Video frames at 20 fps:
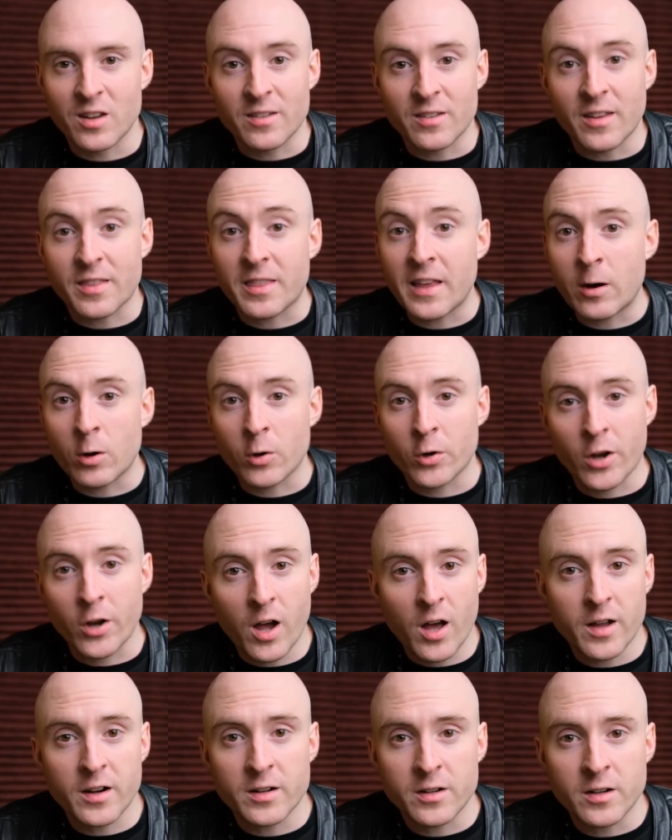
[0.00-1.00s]
is that they are
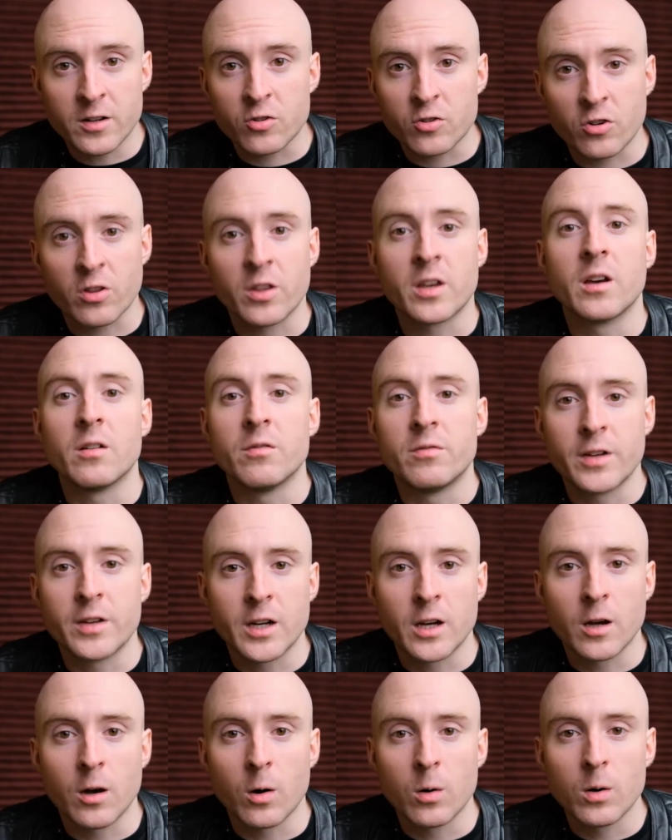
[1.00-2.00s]
not initially a
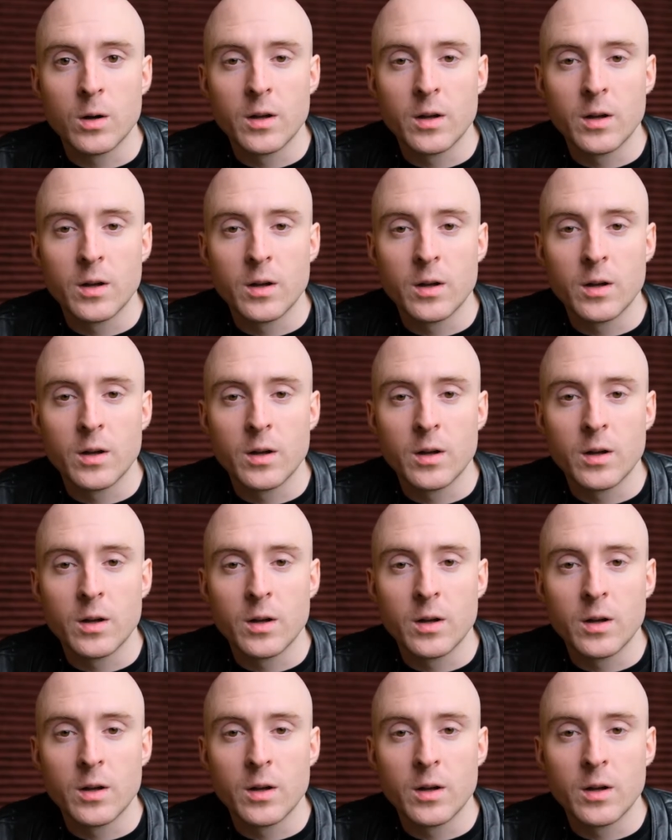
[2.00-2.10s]
video.